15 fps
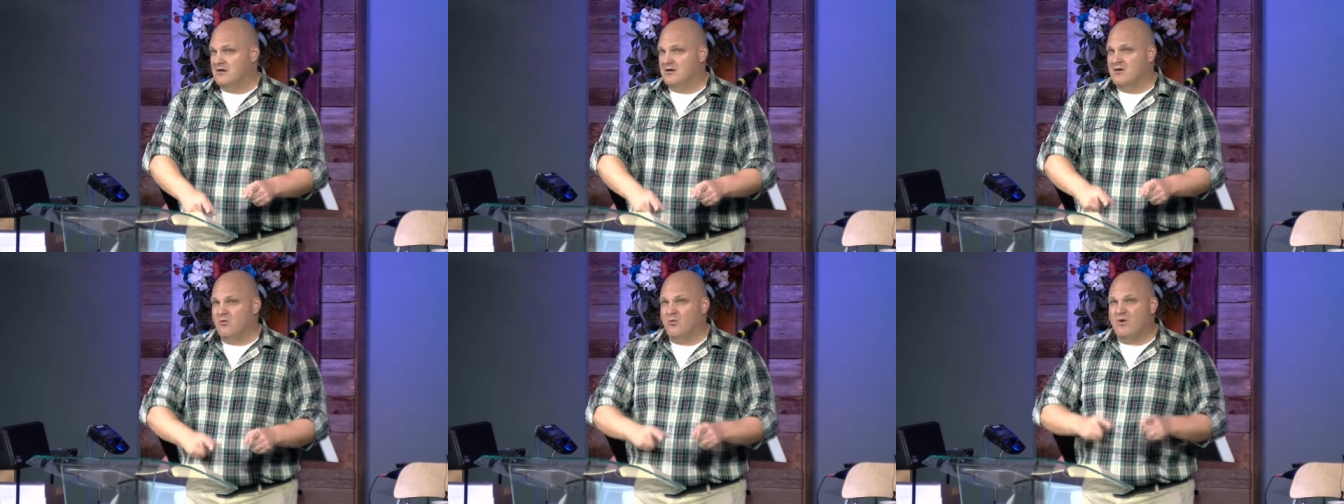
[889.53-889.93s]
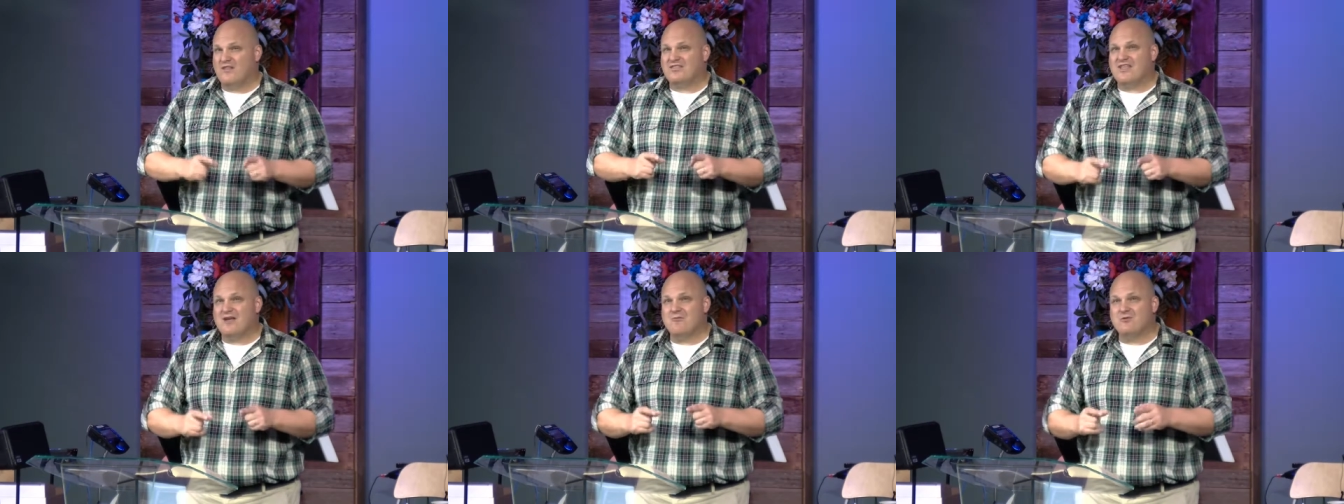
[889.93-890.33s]
What
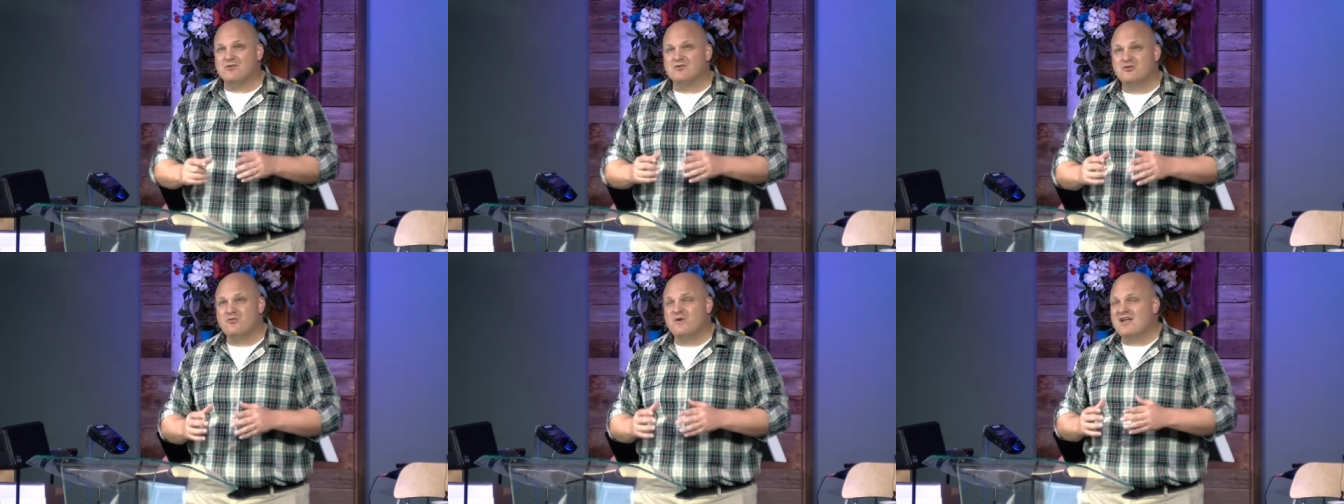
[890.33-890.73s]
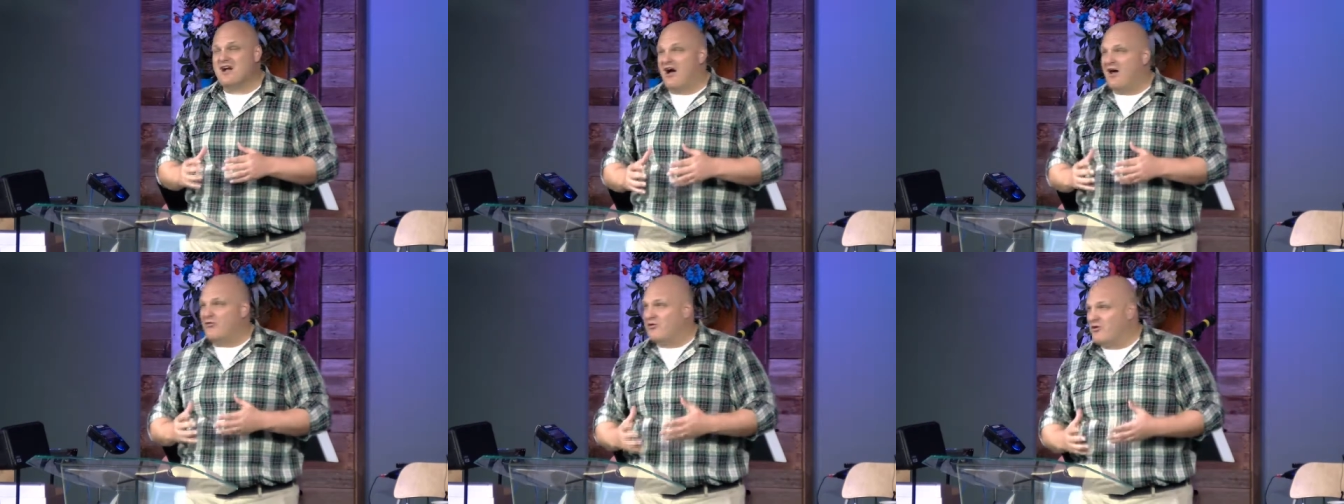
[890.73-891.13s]
they were doing
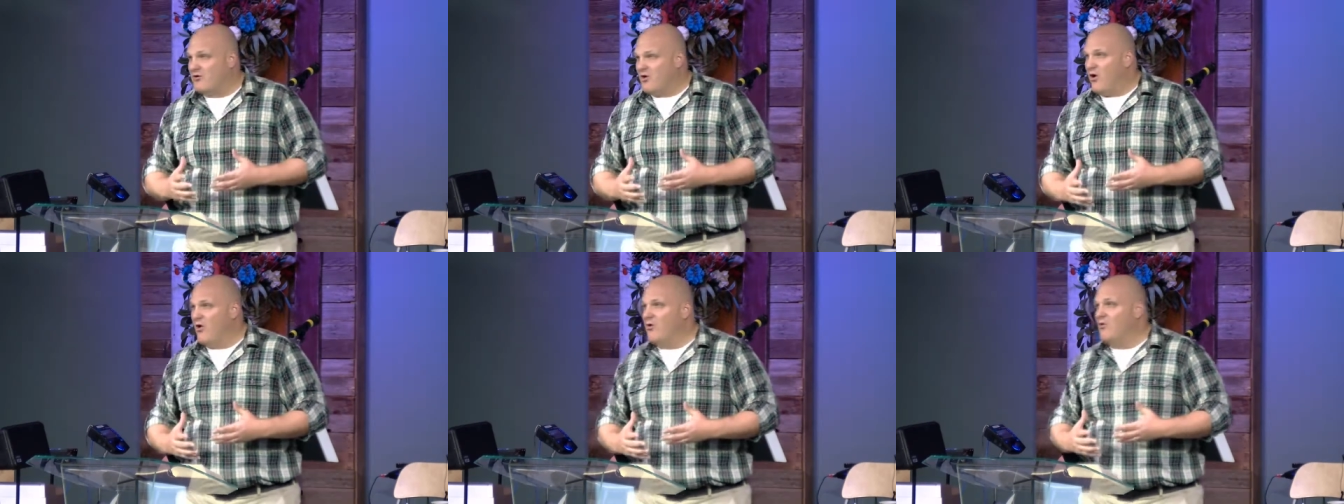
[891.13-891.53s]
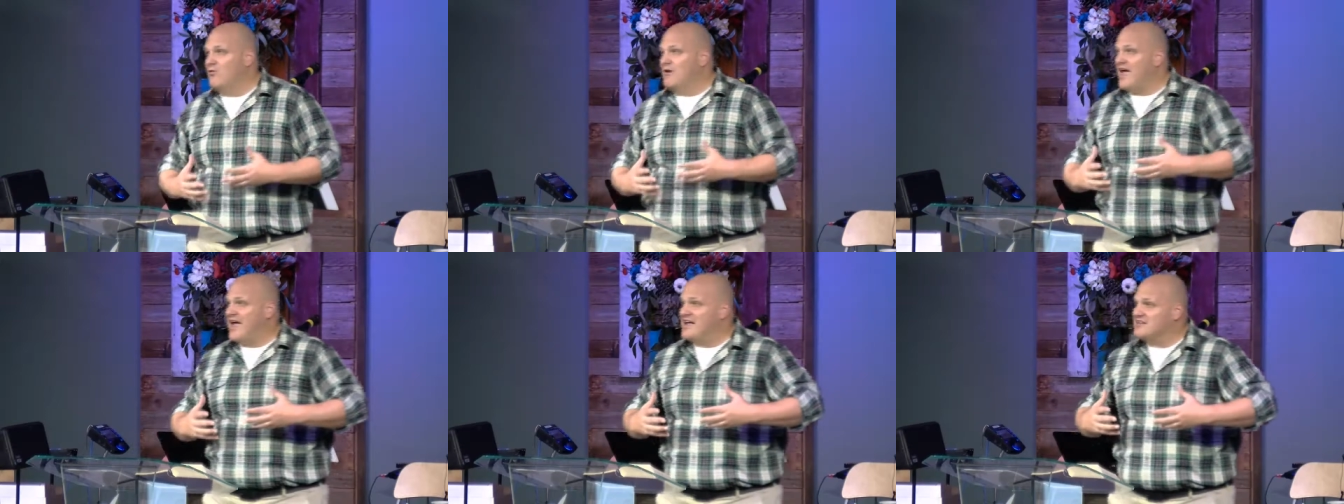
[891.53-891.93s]
on their own
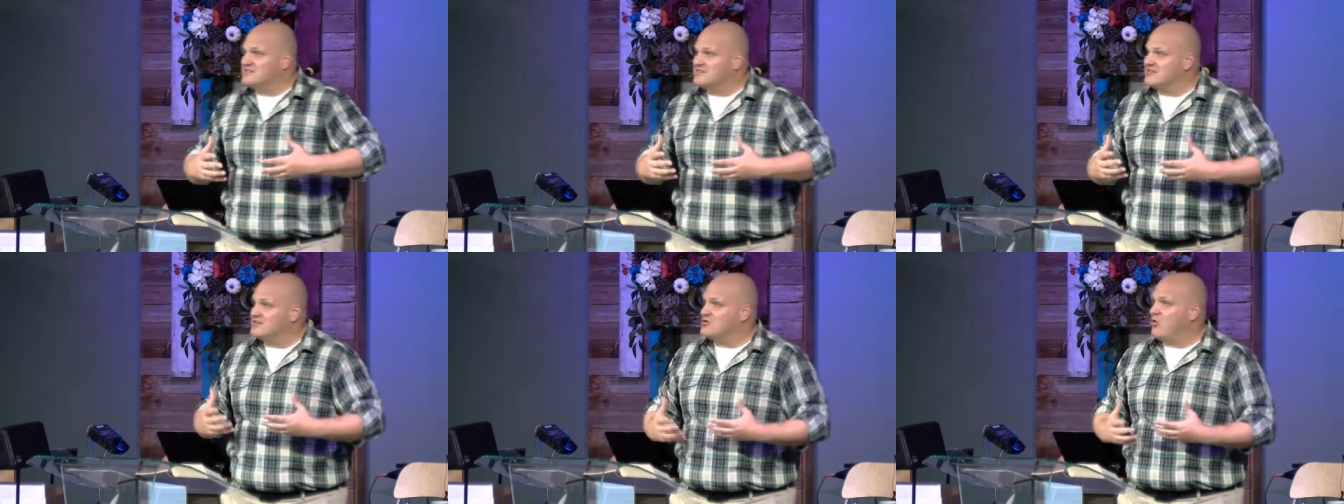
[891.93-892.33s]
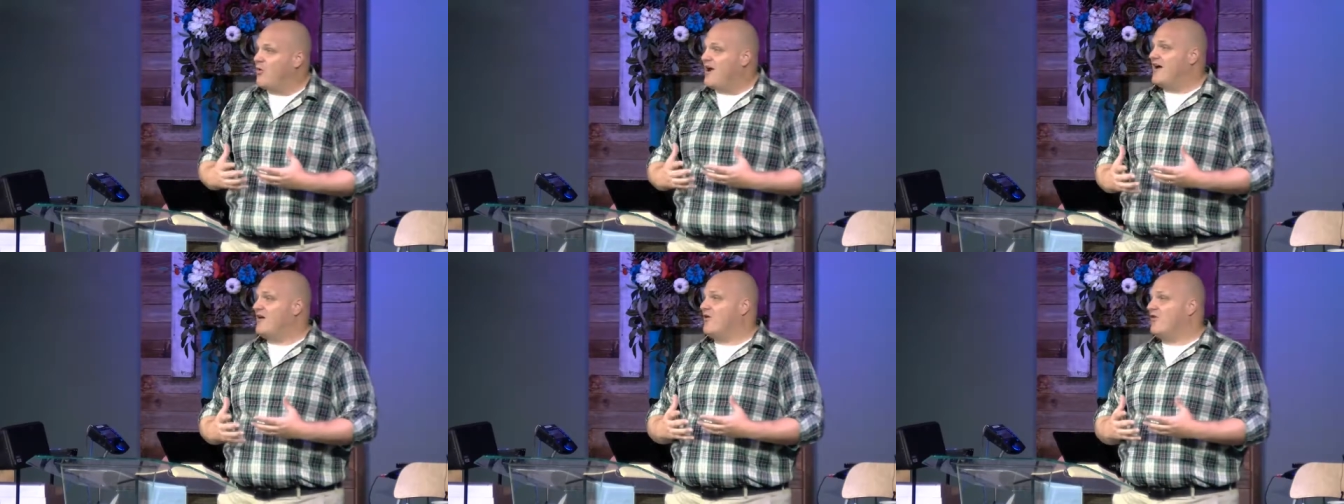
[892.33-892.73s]
as the
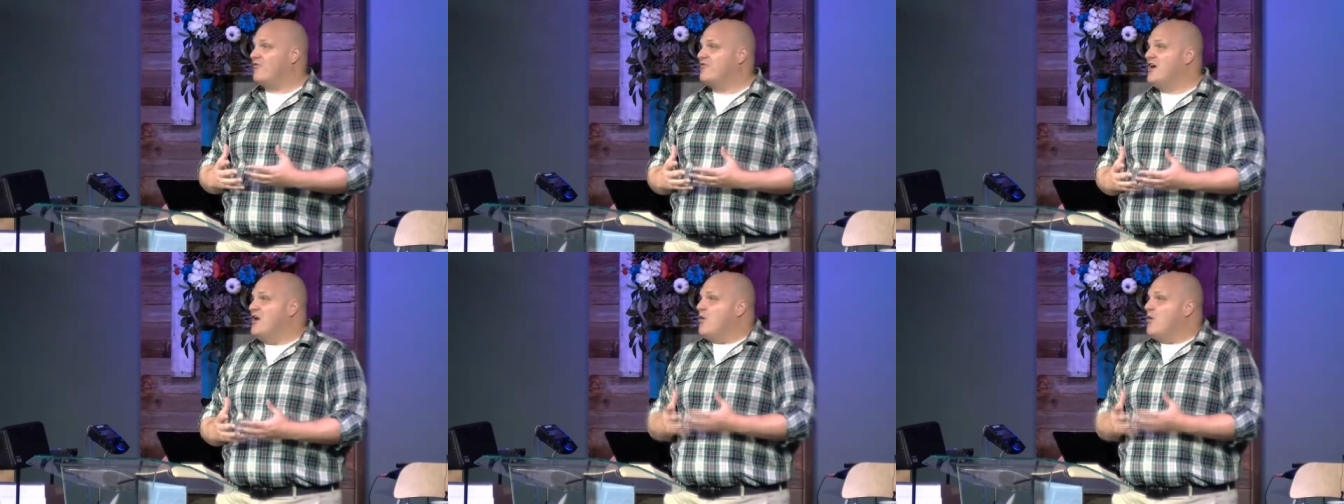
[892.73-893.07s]
12